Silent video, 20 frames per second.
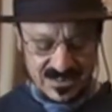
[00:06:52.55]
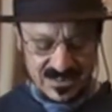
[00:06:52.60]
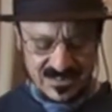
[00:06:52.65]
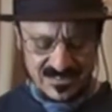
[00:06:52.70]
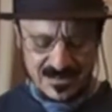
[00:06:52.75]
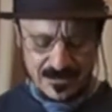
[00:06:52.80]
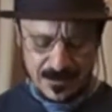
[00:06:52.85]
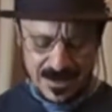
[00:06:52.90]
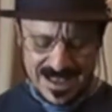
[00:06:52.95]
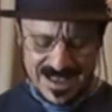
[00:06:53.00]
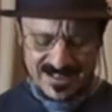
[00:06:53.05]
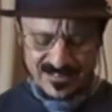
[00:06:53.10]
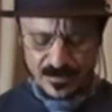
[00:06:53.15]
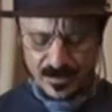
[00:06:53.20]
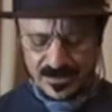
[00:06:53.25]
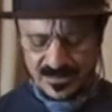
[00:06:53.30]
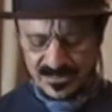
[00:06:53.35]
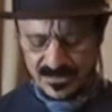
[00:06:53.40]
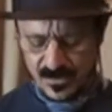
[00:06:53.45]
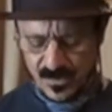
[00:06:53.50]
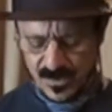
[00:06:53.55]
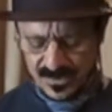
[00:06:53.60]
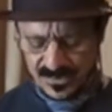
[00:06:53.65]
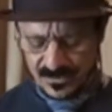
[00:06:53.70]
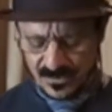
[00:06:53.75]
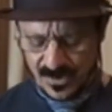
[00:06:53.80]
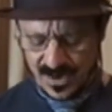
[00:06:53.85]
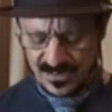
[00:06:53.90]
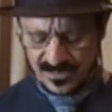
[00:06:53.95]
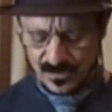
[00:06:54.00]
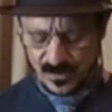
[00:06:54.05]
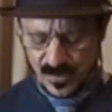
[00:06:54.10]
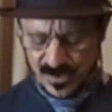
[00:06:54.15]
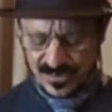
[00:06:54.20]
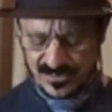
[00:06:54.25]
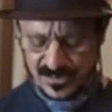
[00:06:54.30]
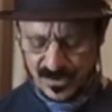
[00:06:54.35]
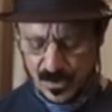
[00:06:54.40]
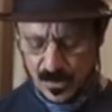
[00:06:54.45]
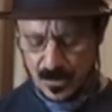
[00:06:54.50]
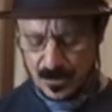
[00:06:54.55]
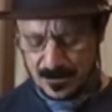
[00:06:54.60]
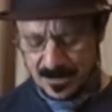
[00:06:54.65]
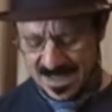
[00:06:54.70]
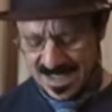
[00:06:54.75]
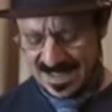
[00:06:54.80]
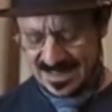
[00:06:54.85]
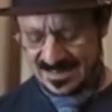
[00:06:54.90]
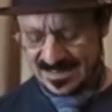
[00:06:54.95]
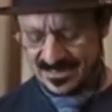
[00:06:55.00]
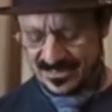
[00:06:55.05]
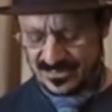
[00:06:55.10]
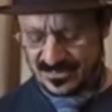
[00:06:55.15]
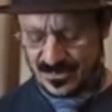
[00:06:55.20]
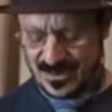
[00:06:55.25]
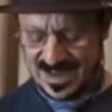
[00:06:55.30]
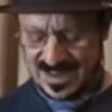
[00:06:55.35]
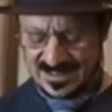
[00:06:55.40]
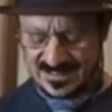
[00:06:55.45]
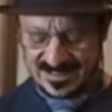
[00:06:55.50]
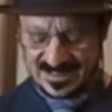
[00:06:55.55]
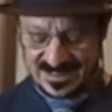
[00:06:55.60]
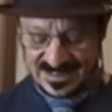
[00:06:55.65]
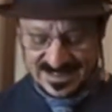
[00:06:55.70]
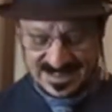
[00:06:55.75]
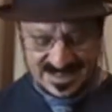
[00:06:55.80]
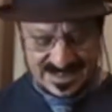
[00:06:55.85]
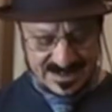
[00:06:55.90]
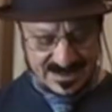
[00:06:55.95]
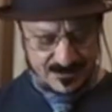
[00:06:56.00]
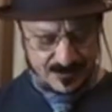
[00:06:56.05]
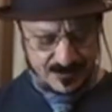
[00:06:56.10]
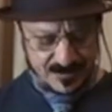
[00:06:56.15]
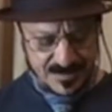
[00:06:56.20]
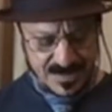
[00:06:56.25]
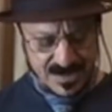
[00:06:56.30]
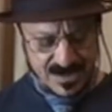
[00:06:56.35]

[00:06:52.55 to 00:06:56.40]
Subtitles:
it is impossible to trust one's own petty strength again.